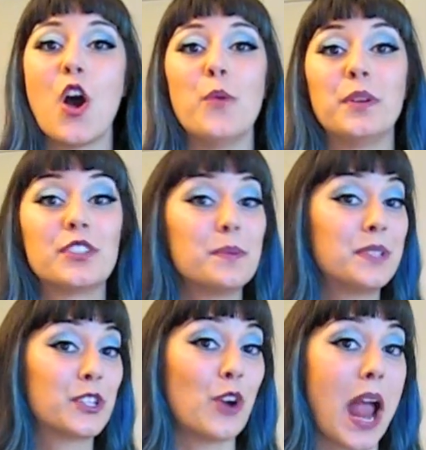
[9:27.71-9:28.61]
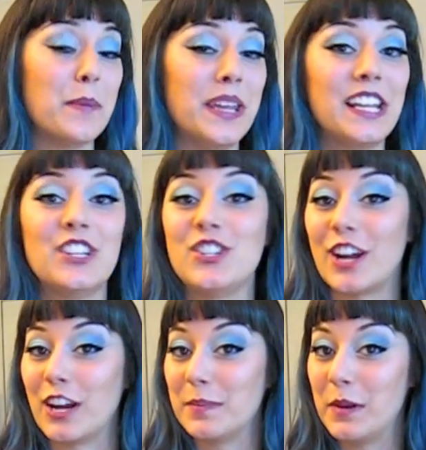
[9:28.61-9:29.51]
Hope you're subscribing and
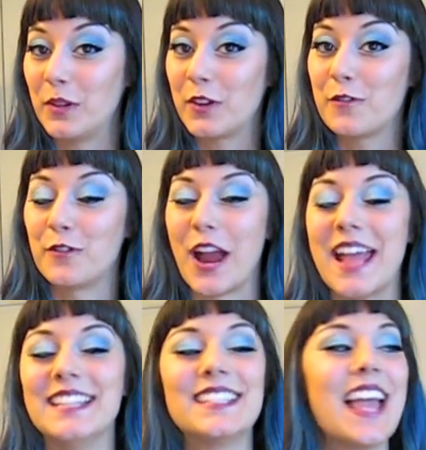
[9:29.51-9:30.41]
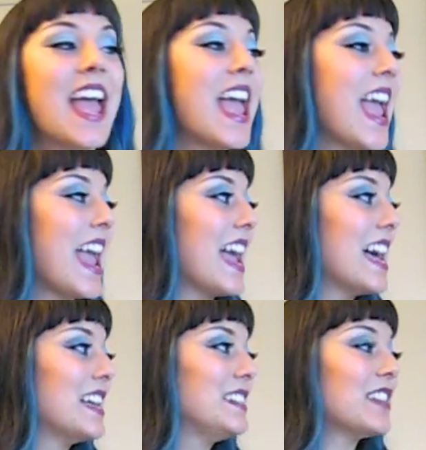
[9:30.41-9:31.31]
sharing me with your friends.
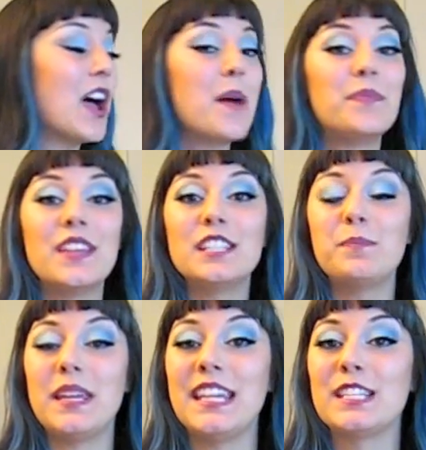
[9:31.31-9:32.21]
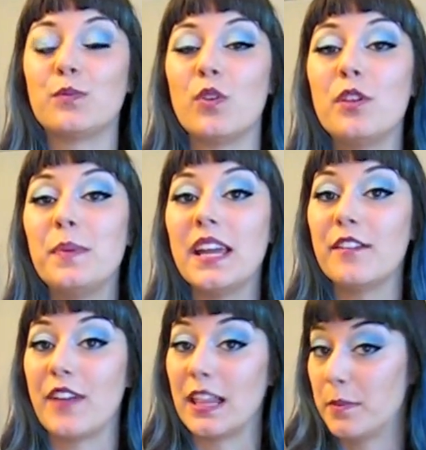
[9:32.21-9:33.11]
And um, this piece will be
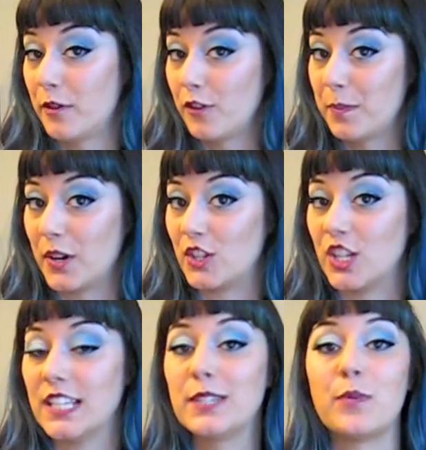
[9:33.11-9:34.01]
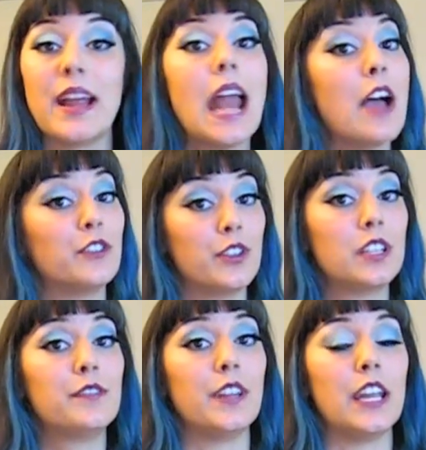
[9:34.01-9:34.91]
available for purchase right after
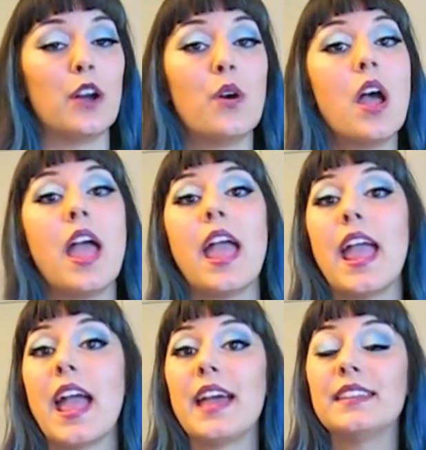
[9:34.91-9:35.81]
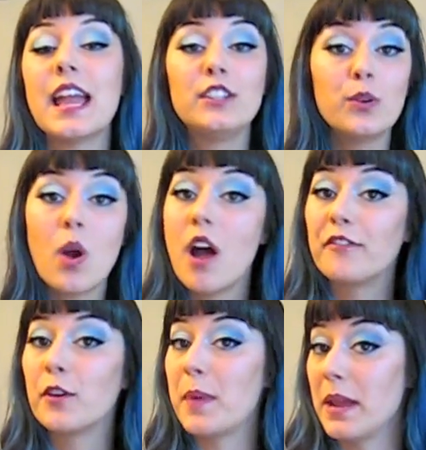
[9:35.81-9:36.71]
this video, and I do
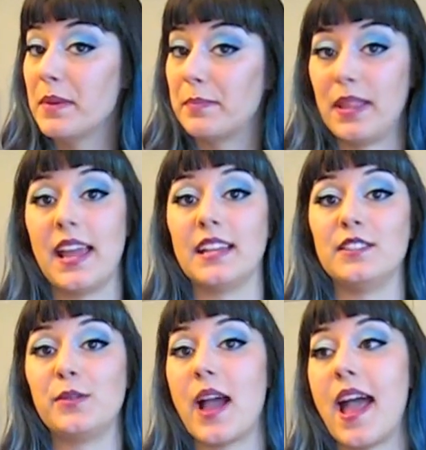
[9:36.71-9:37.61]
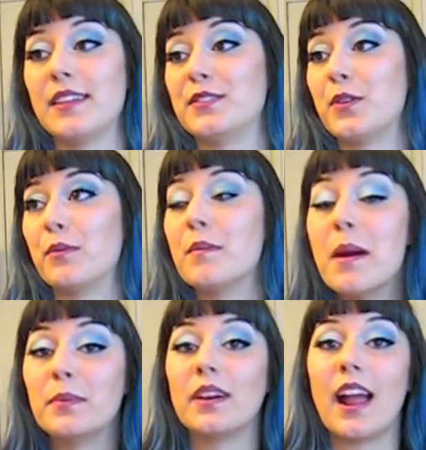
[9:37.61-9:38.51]
offer payment plans, you guys, so
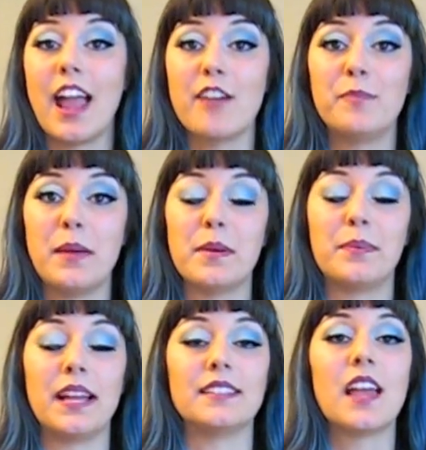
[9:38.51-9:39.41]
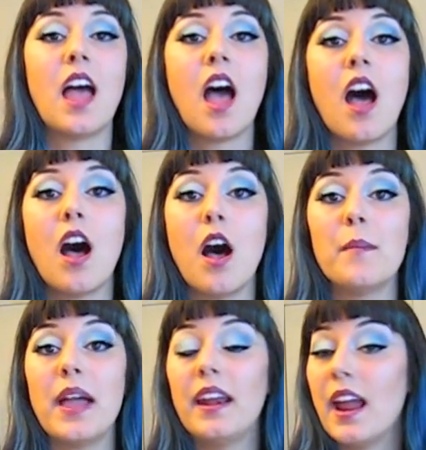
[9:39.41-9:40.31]
remember, I have payment plans. Um,
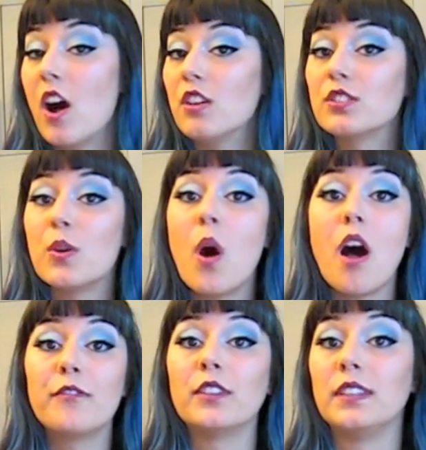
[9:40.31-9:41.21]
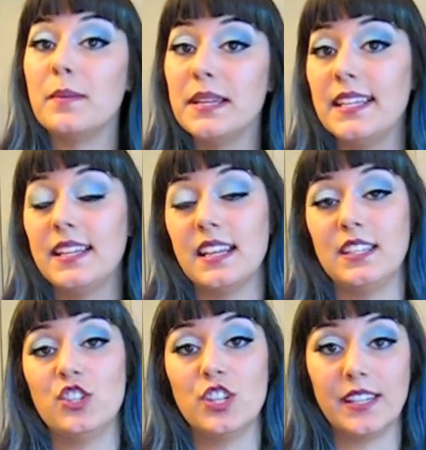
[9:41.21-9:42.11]
and I also offer limited
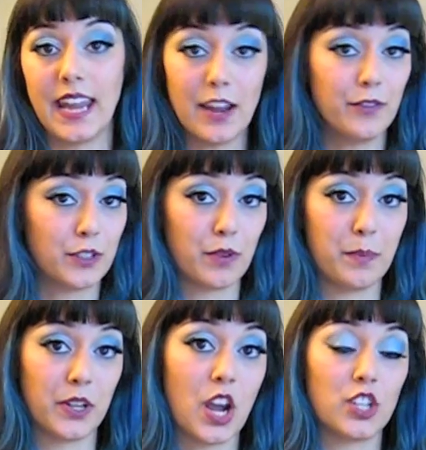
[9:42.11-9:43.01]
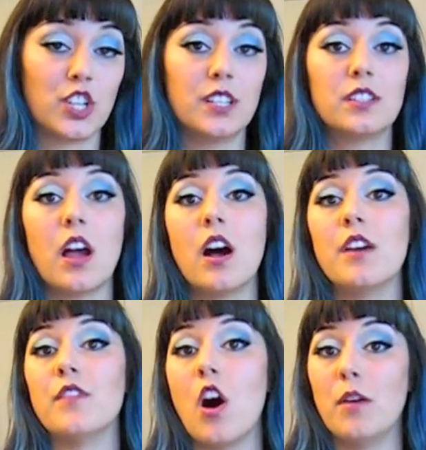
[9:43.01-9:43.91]
edition canvas reproductions of
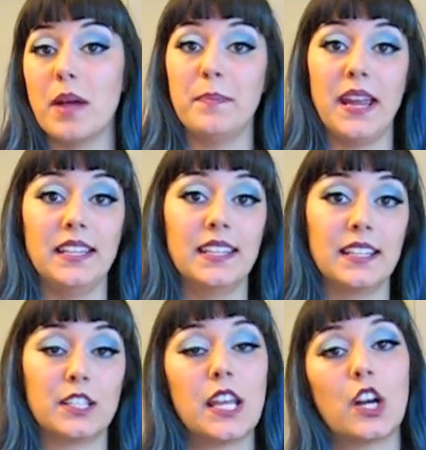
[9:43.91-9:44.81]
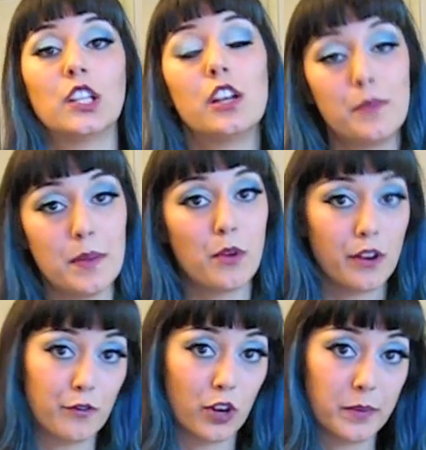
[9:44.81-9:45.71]
all my paintings that are a little bit more
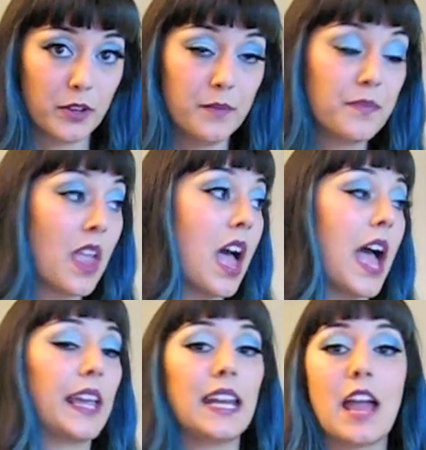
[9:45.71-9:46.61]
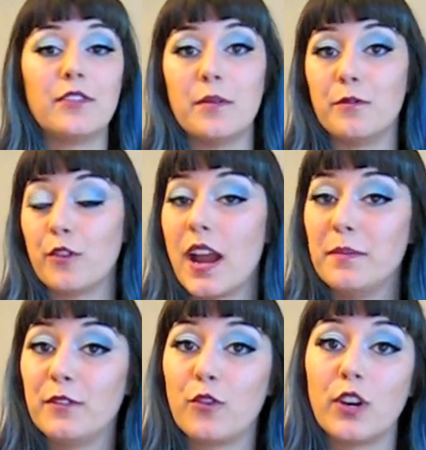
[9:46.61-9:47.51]
affordable. I can have them framed
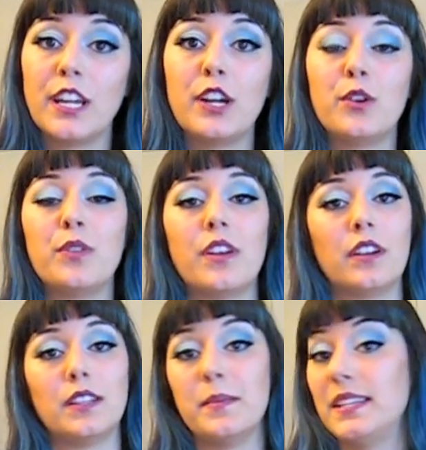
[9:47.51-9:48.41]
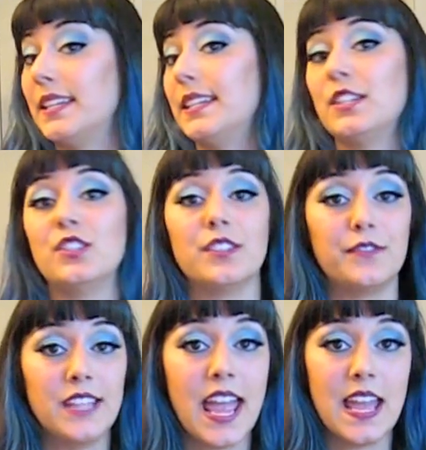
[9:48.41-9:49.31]
for you. There are limited editions of
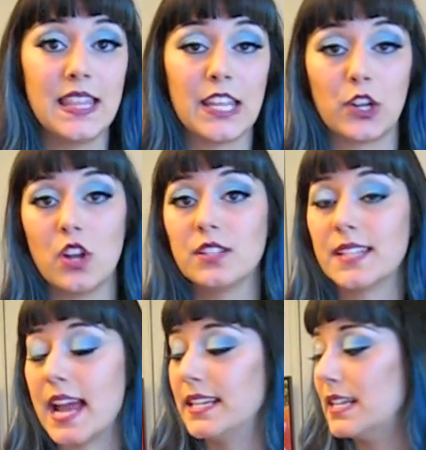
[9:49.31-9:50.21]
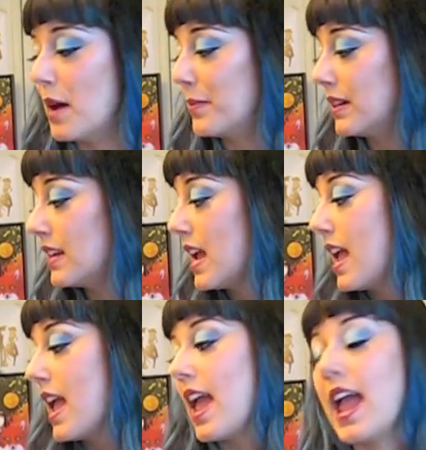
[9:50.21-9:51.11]
ten that are all signed and numbered.
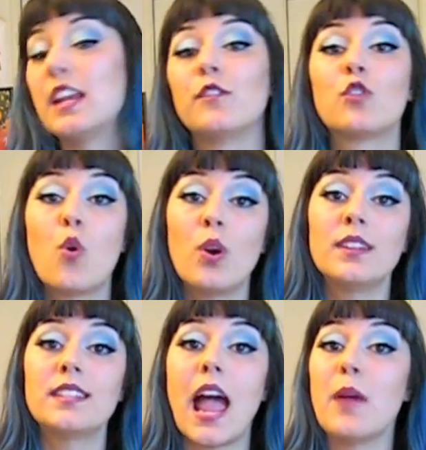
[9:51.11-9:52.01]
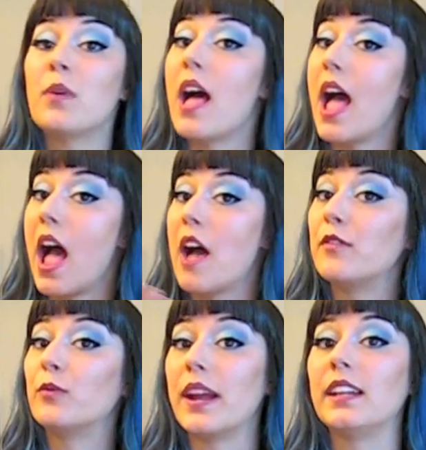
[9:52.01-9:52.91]
And of course, I will
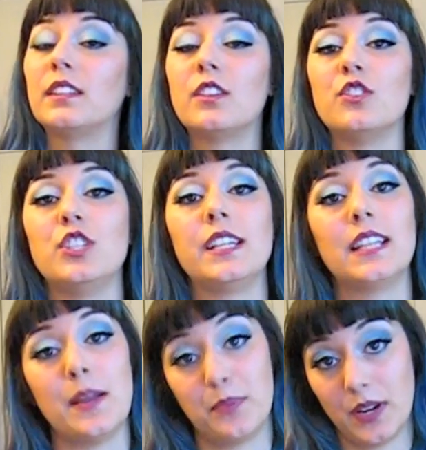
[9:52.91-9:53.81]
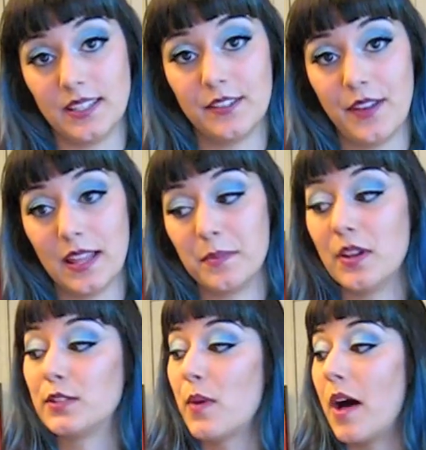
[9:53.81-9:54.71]
have regular G clay prints
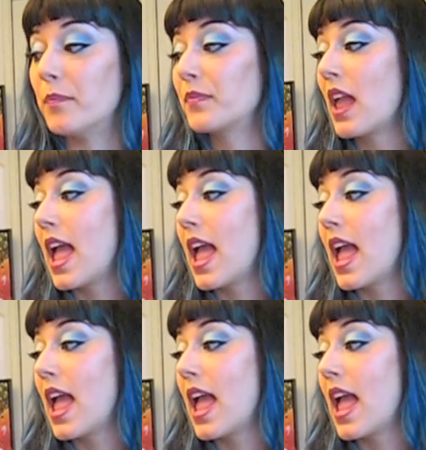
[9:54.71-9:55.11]
available as well.